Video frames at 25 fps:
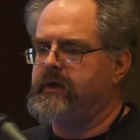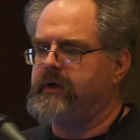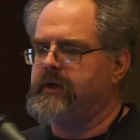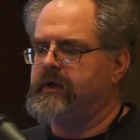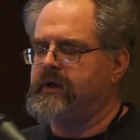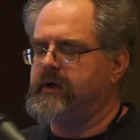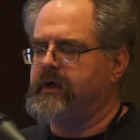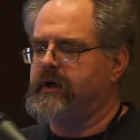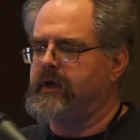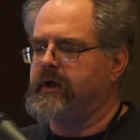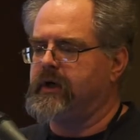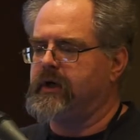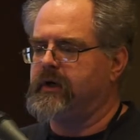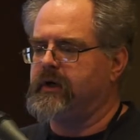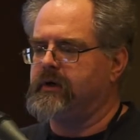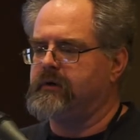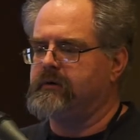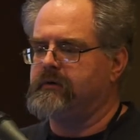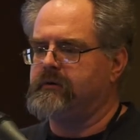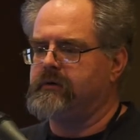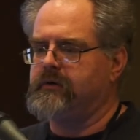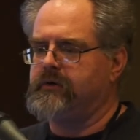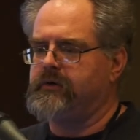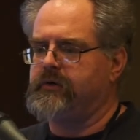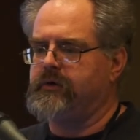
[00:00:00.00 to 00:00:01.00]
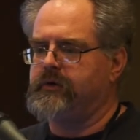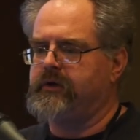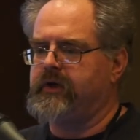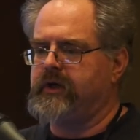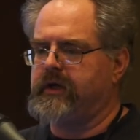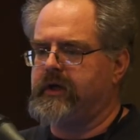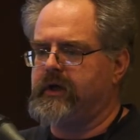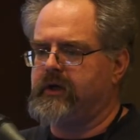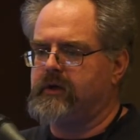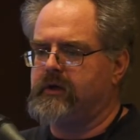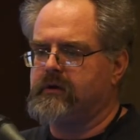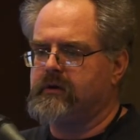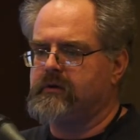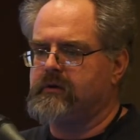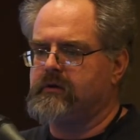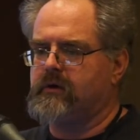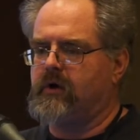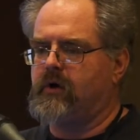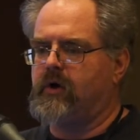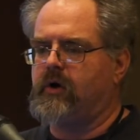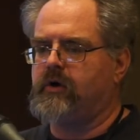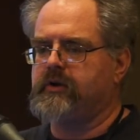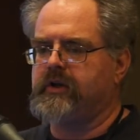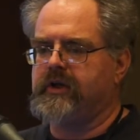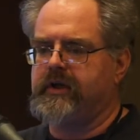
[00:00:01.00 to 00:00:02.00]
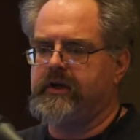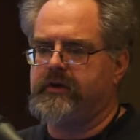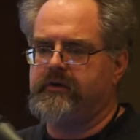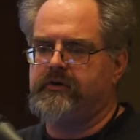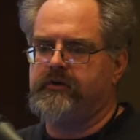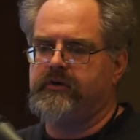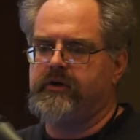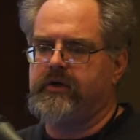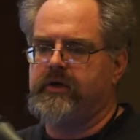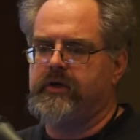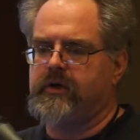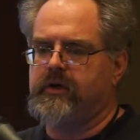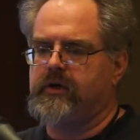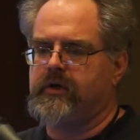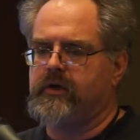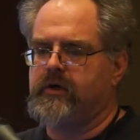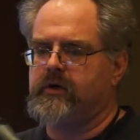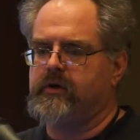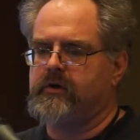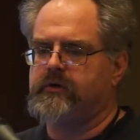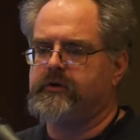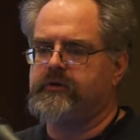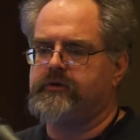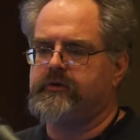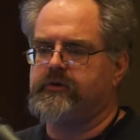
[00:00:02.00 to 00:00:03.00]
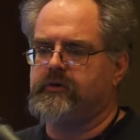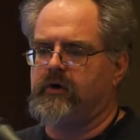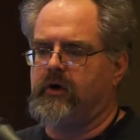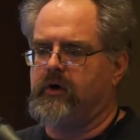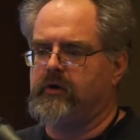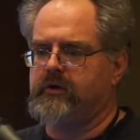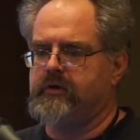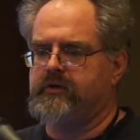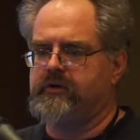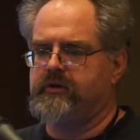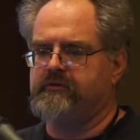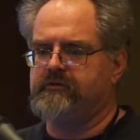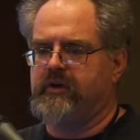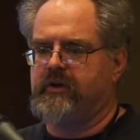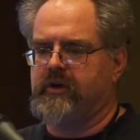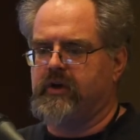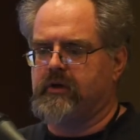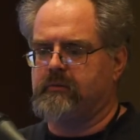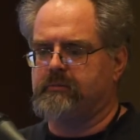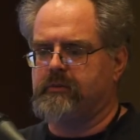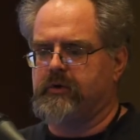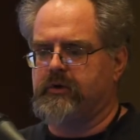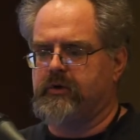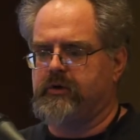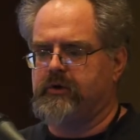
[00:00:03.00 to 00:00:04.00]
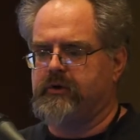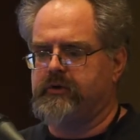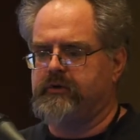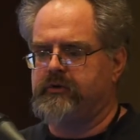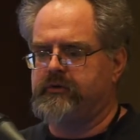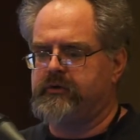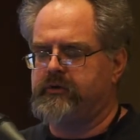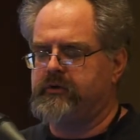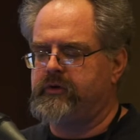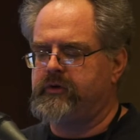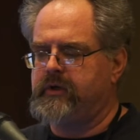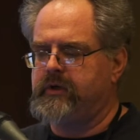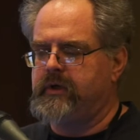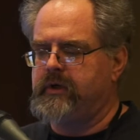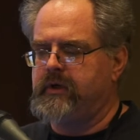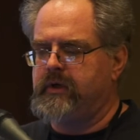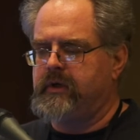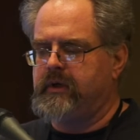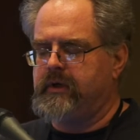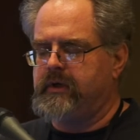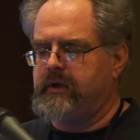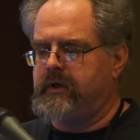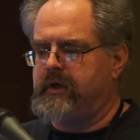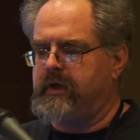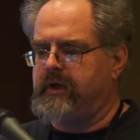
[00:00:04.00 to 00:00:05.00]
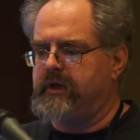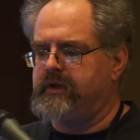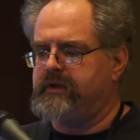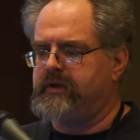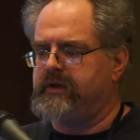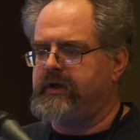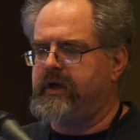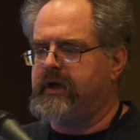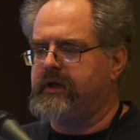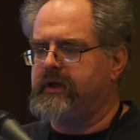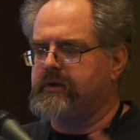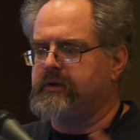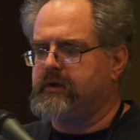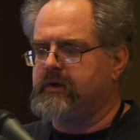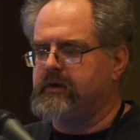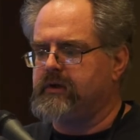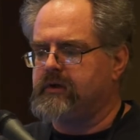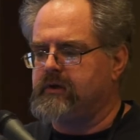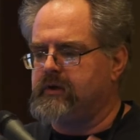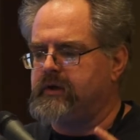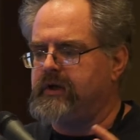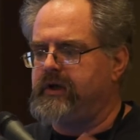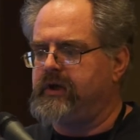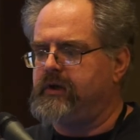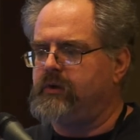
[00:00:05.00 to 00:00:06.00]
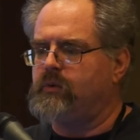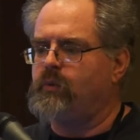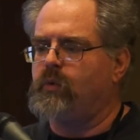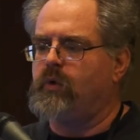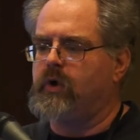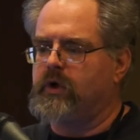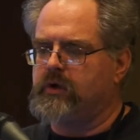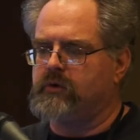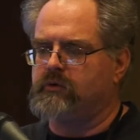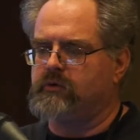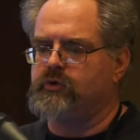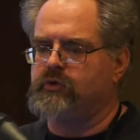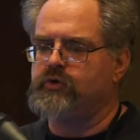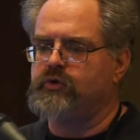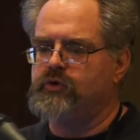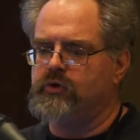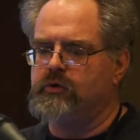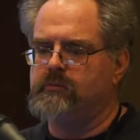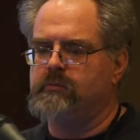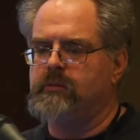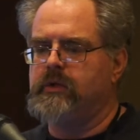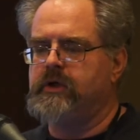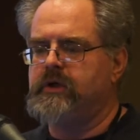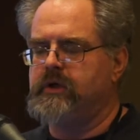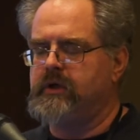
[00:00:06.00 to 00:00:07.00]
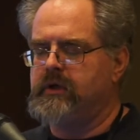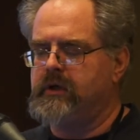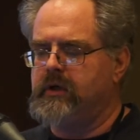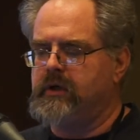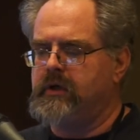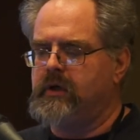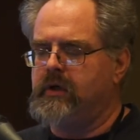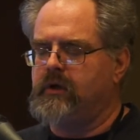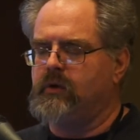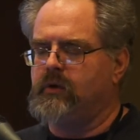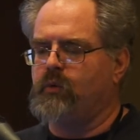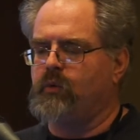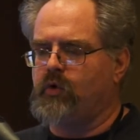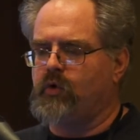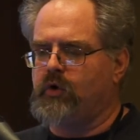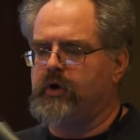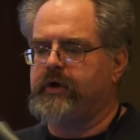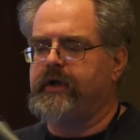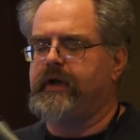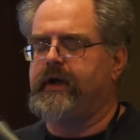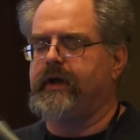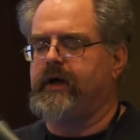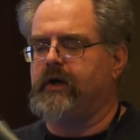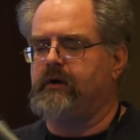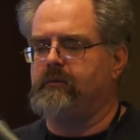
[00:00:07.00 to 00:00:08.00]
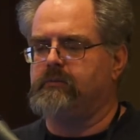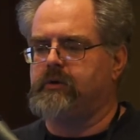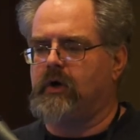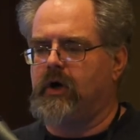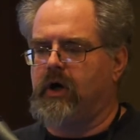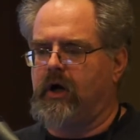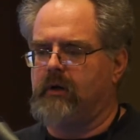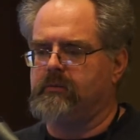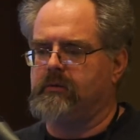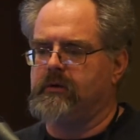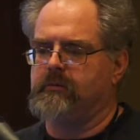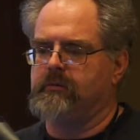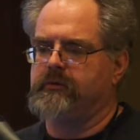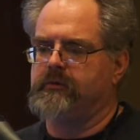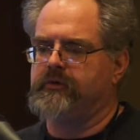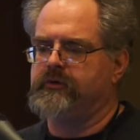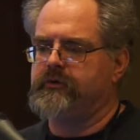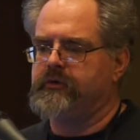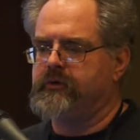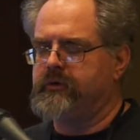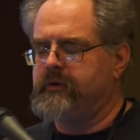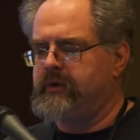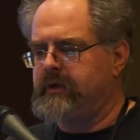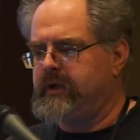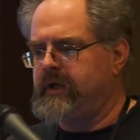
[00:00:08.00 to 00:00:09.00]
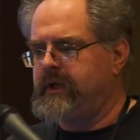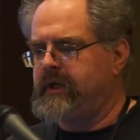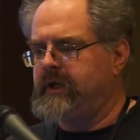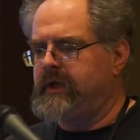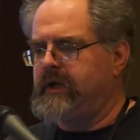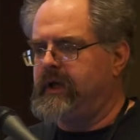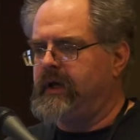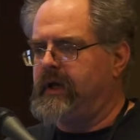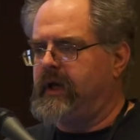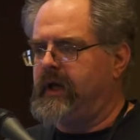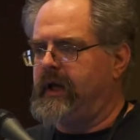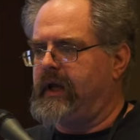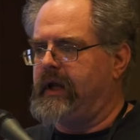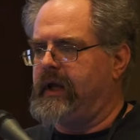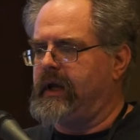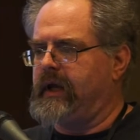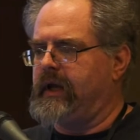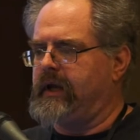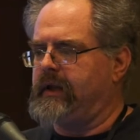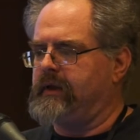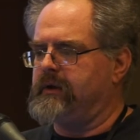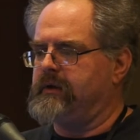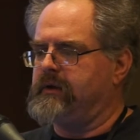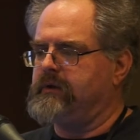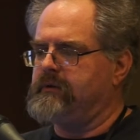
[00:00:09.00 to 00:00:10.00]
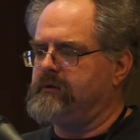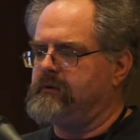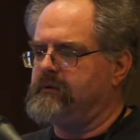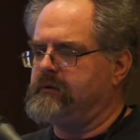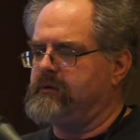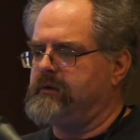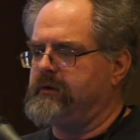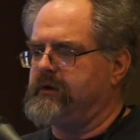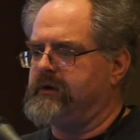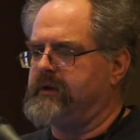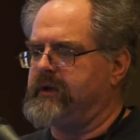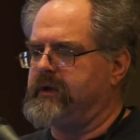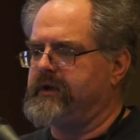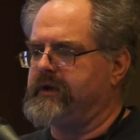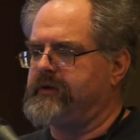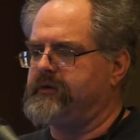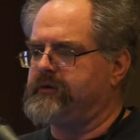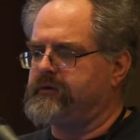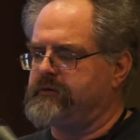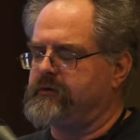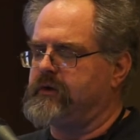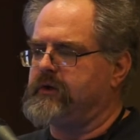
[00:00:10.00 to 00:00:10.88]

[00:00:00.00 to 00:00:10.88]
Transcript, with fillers: Uh, you get all the engineers, all the developers in together in one room working out problems, and that's